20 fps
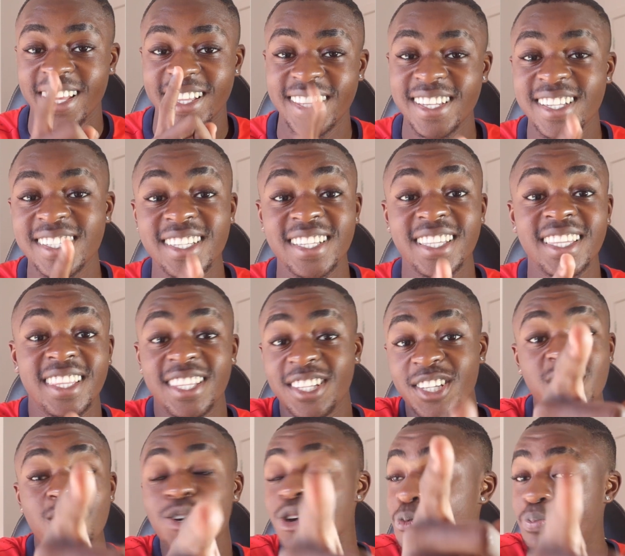
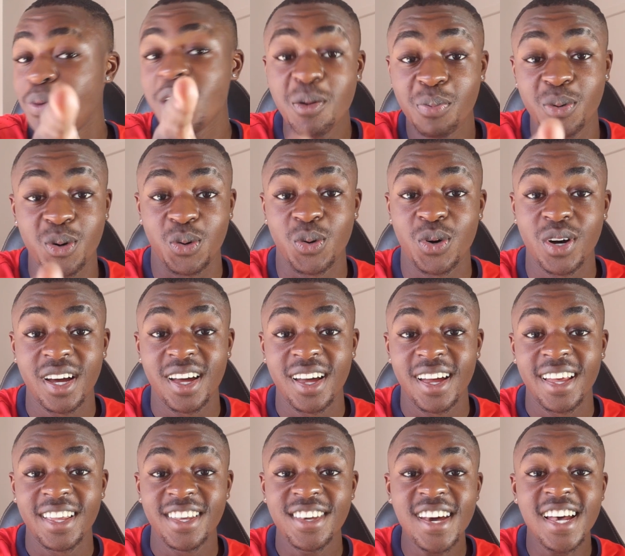You people,
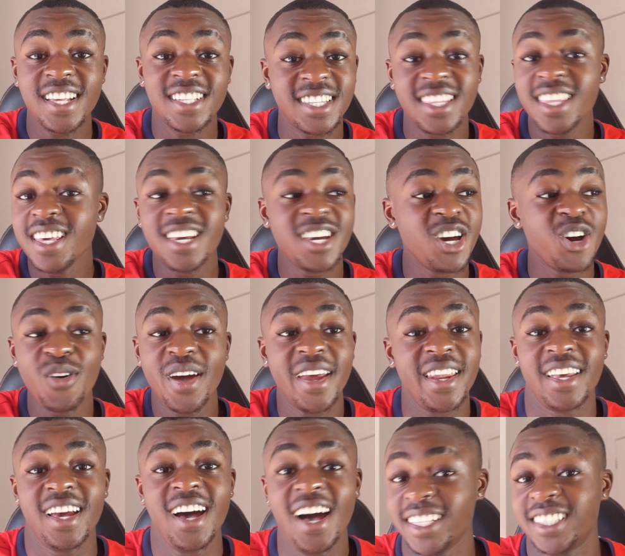you guys are thinking
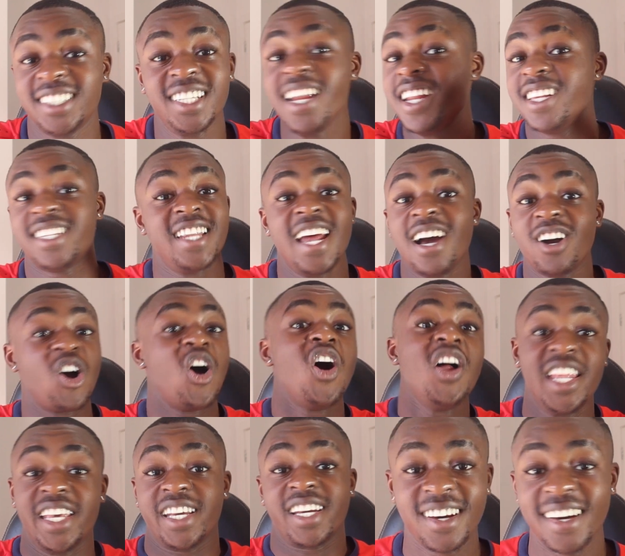already, Tatenda is an
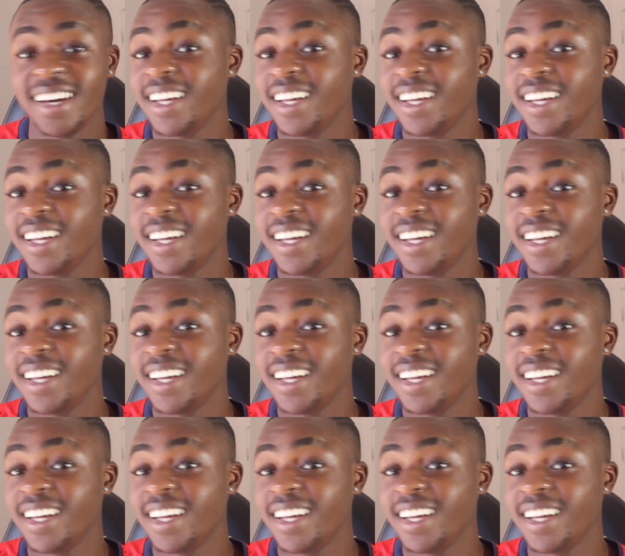alcoholic.